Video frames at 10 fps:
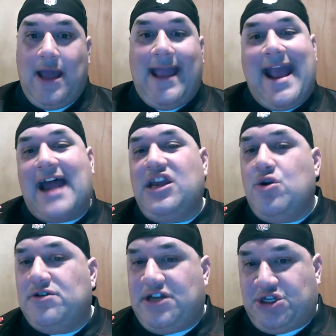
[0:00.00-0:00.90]
He had to
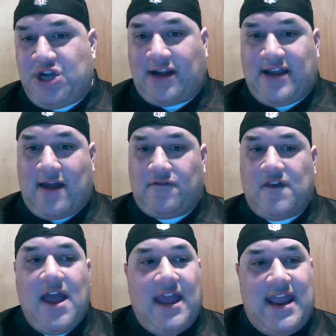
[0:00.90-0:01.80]
use his
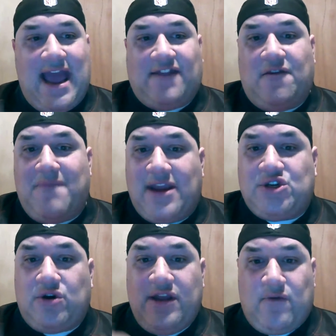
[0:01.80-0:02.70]
checkdowns. He had to make
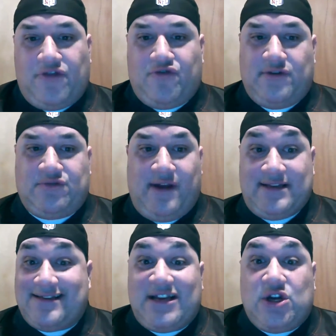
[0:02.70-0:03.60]
sure he went through his
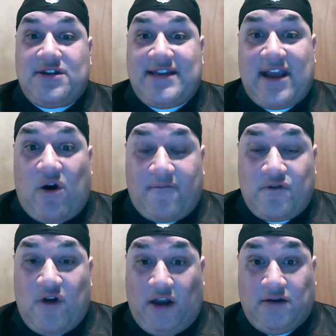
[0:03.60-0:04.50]
reads because he couldn't take off
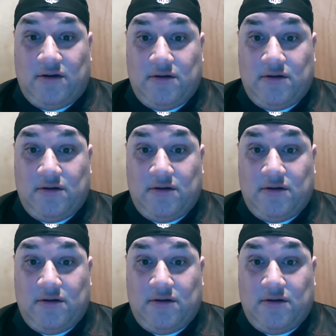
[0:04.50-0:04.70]
and run.